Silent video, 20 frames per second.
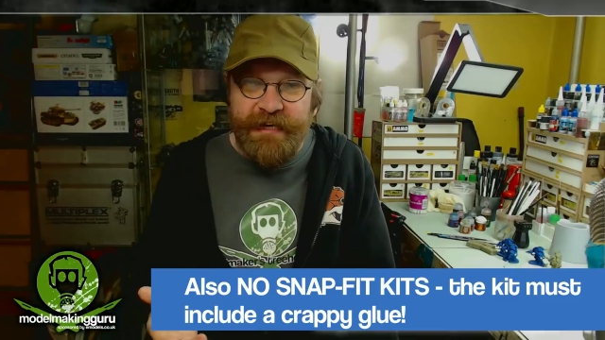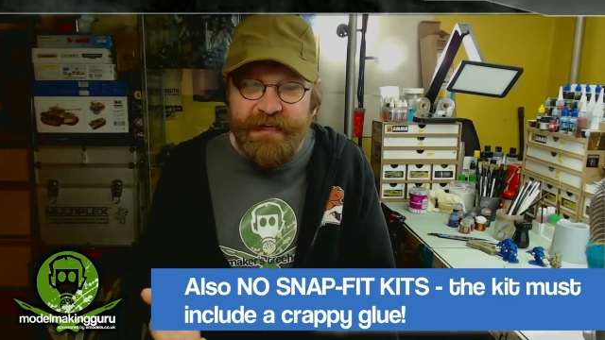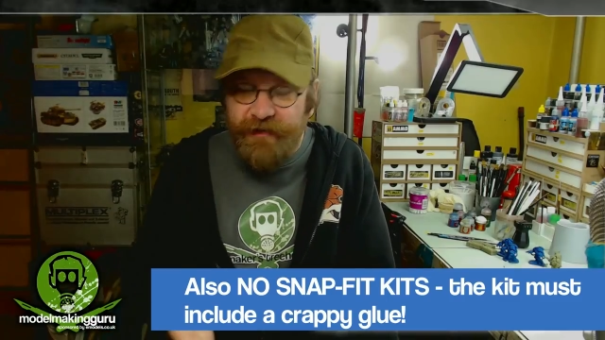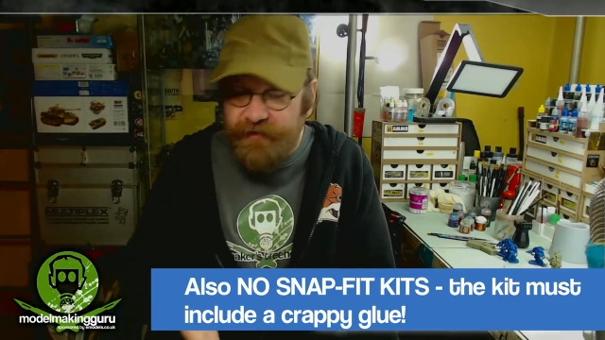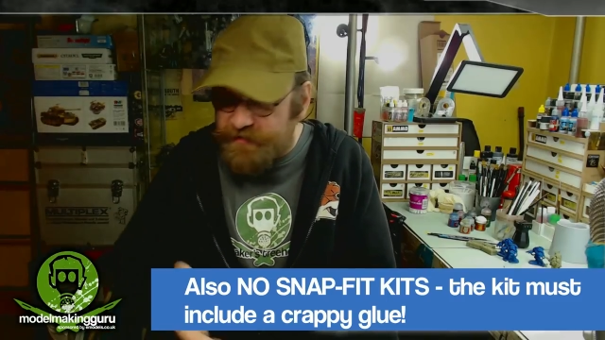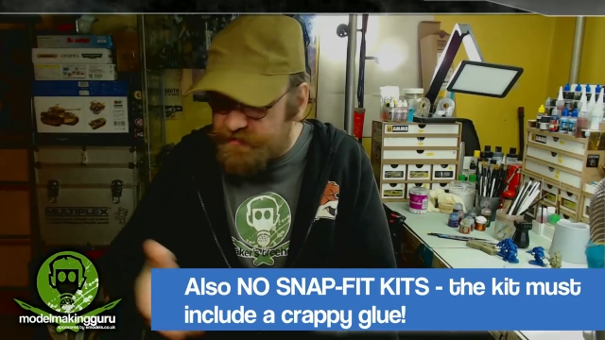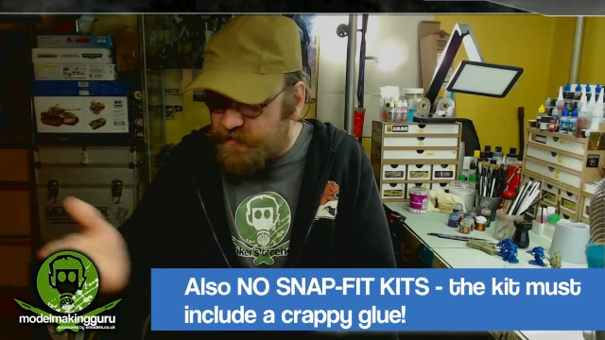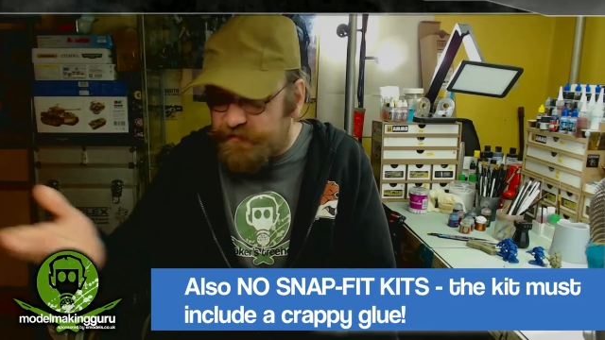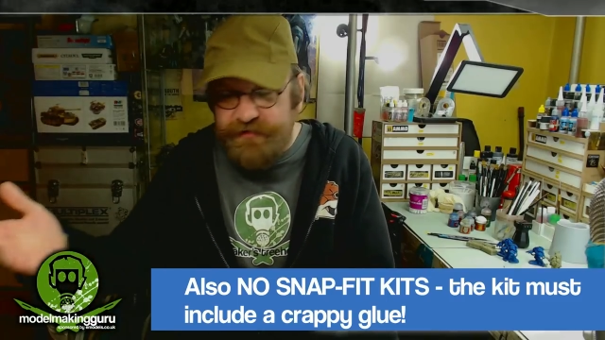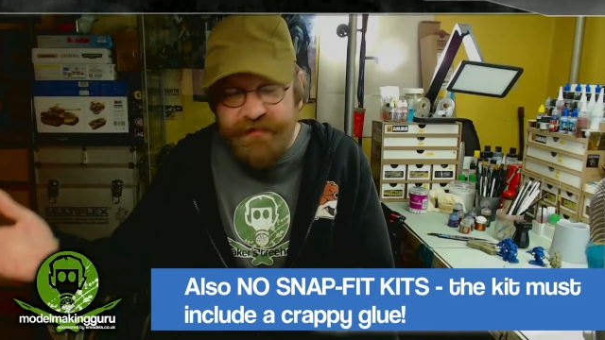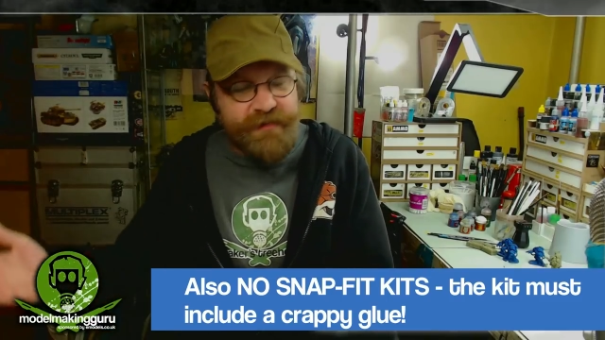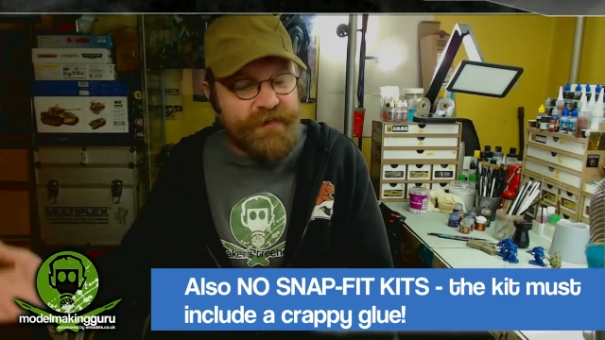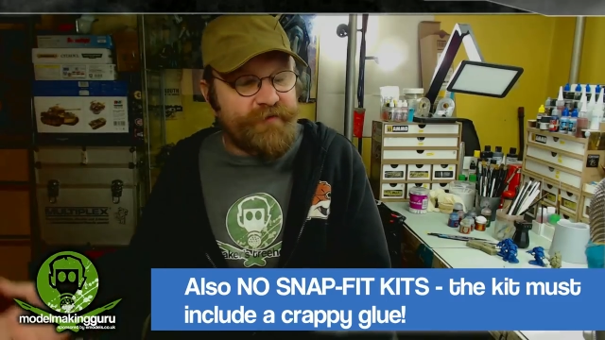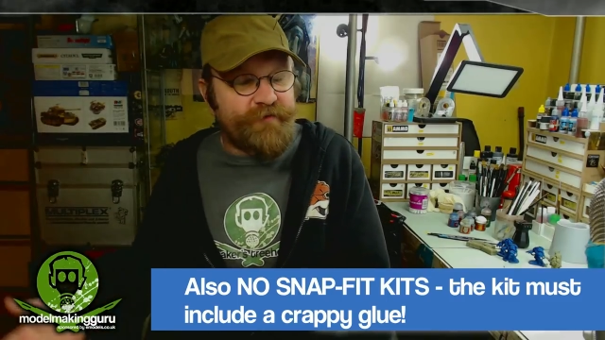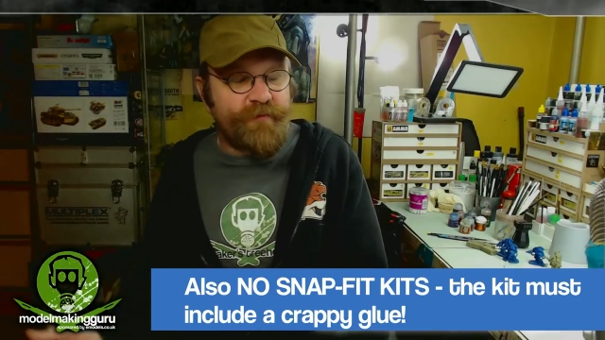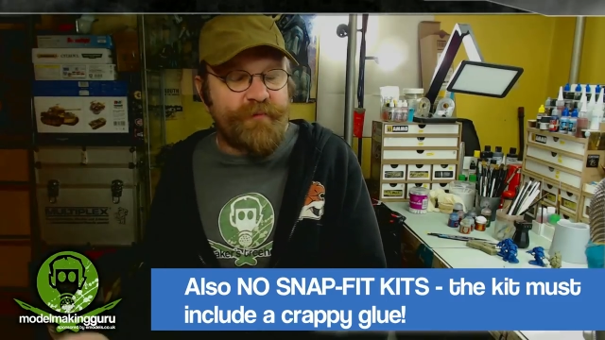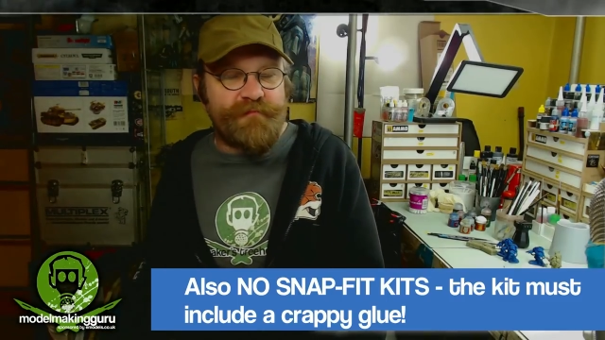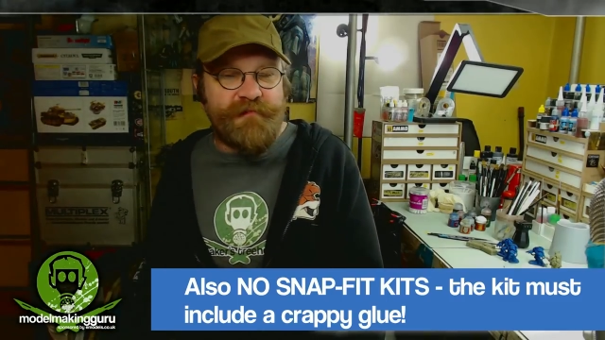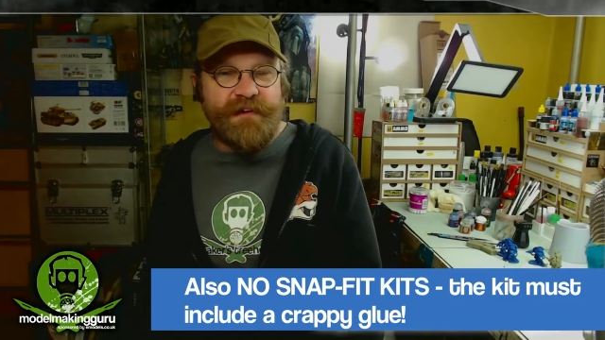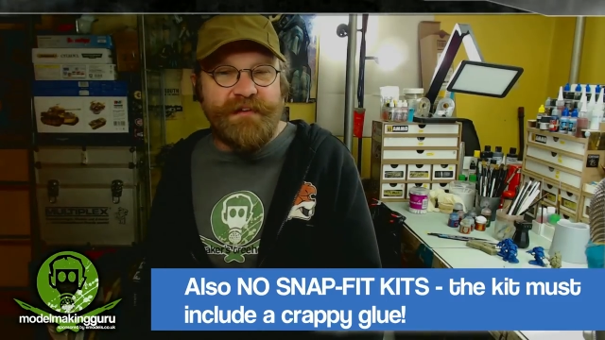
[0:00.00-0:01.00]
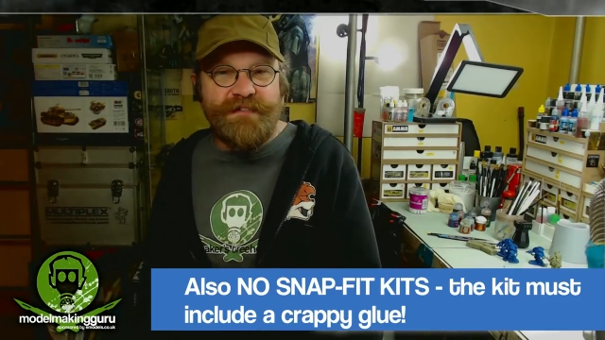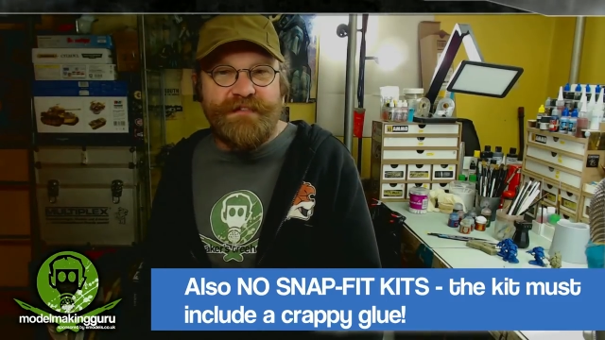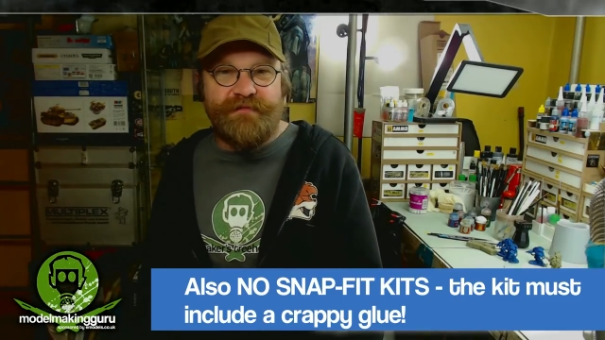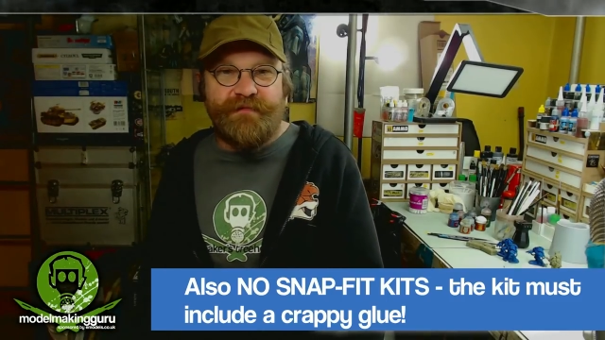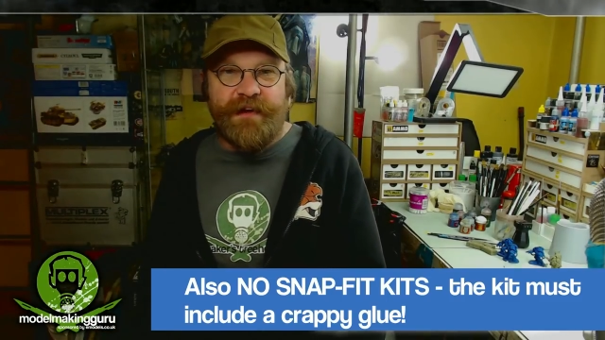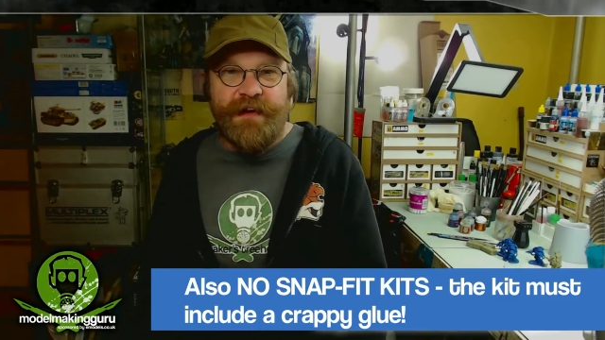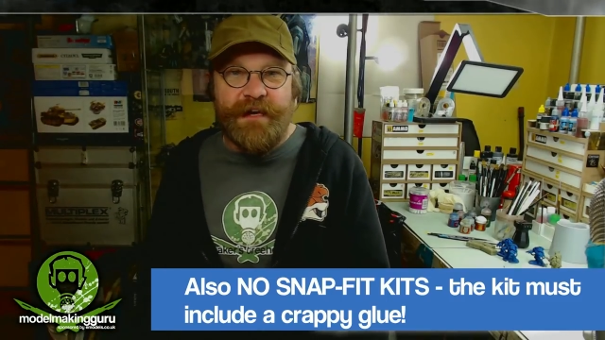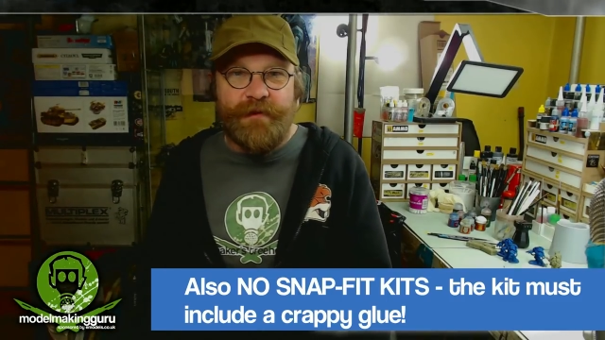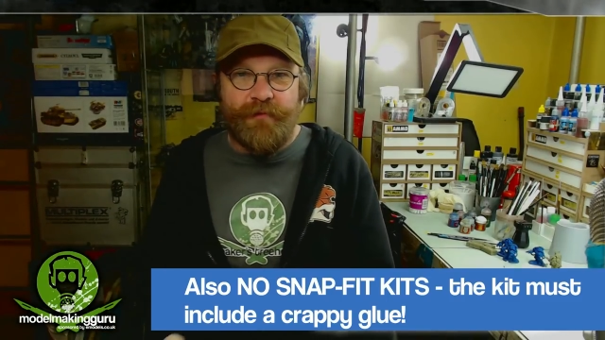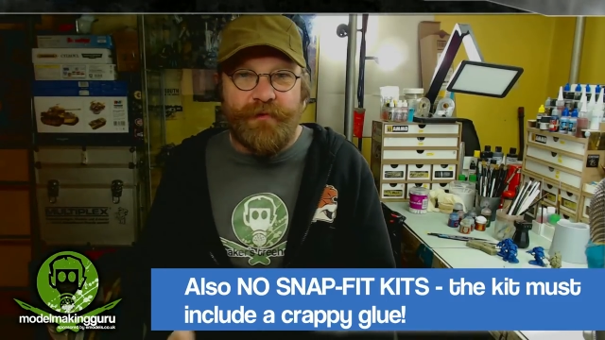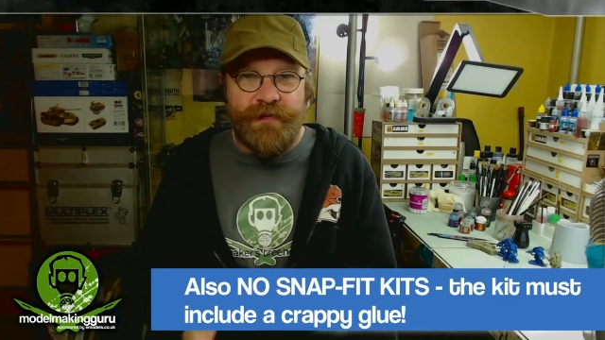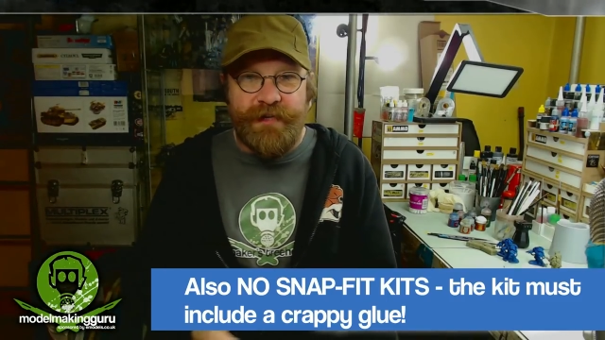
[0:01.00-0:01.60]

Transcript: Now, there's lots of different brands available.